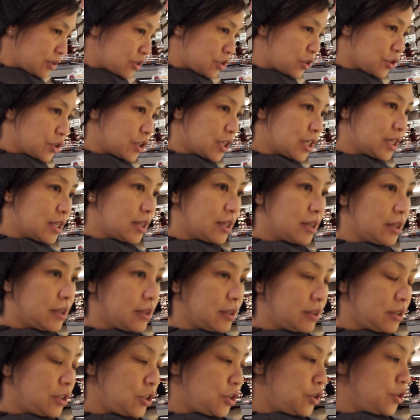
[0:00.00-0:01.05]
you
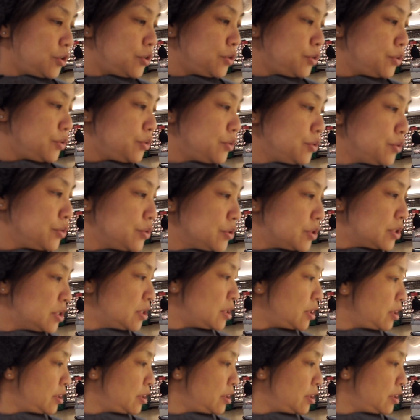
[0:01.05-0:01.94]
can use.